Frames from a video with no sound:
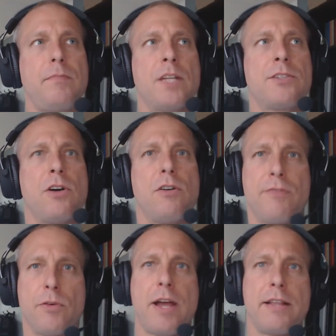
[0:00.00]
So
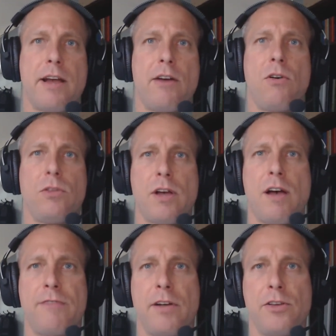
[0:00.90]
for right now, hold
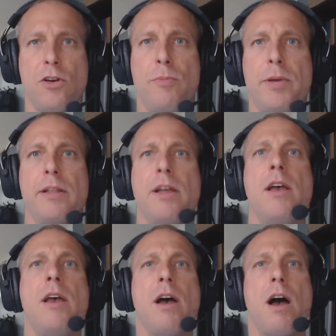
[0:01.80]
off on Yobit.
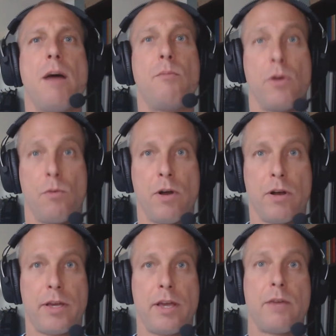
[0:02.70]

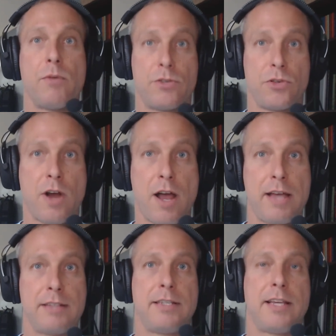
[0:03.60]
We're
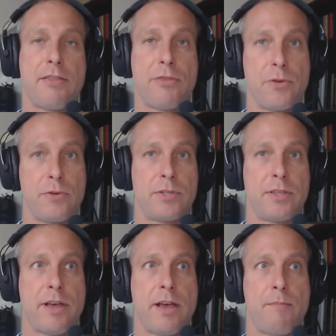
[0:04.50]
trying to get through to
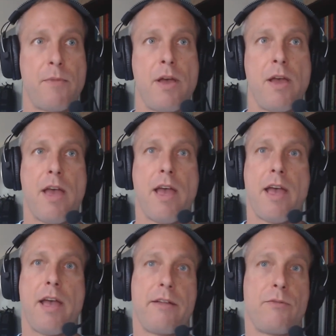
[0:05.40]
them.
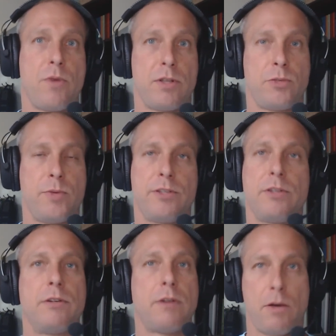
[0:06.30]
And once we
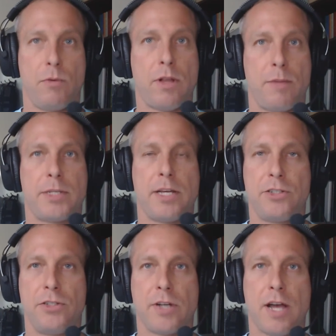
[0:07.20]
do, I will
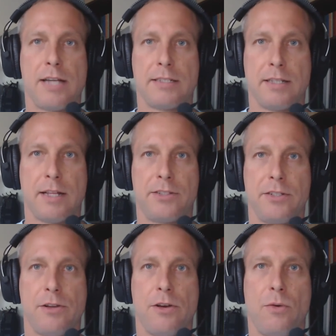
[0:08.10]
update you guys and let you
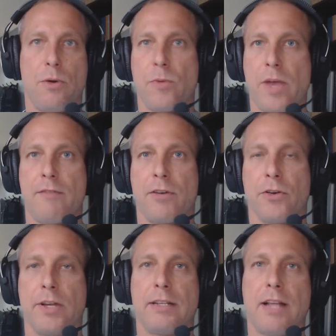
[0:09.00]
know when we have a
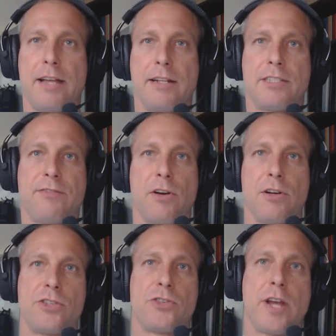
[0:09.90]
green light as far as
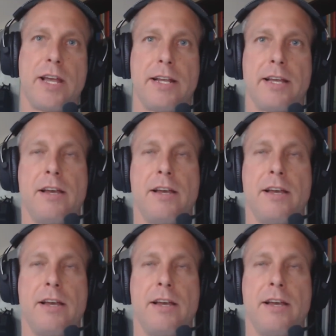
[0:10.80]
trading.